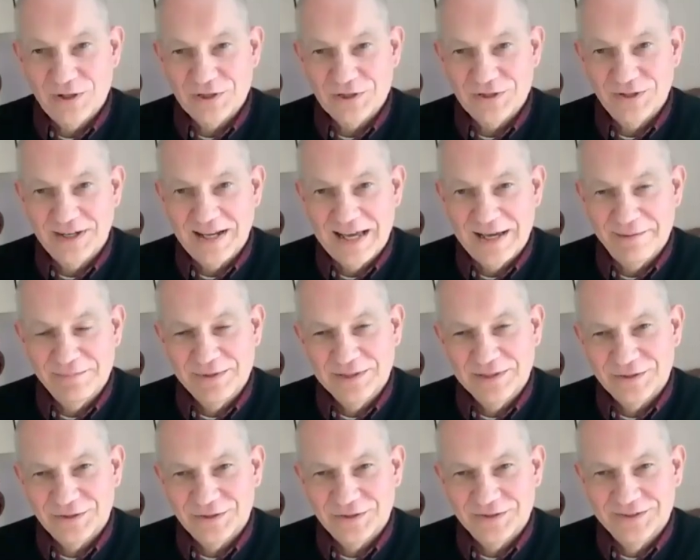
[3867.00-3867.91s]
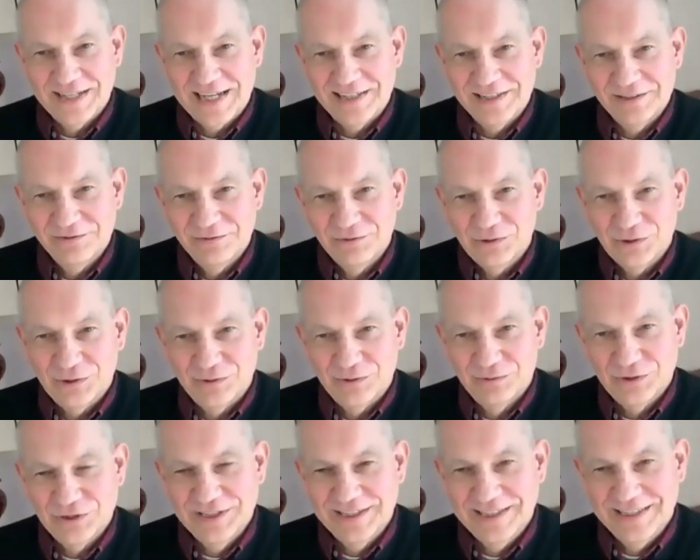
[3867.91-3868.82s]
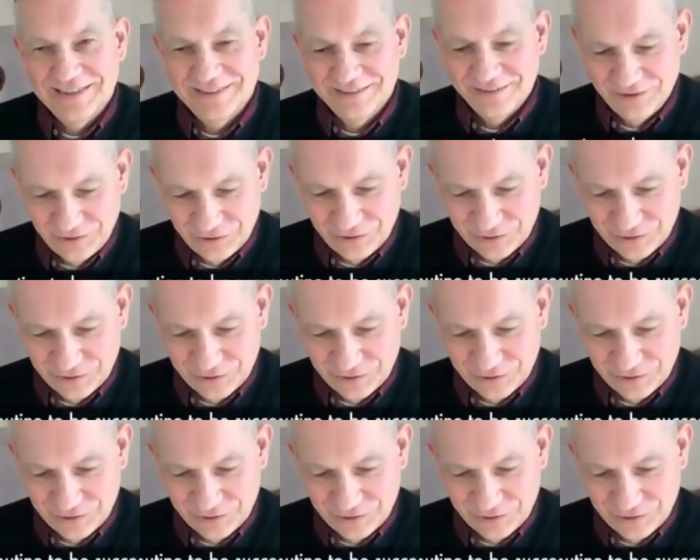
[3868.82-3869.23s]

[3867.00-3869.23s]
personal habit or daily routine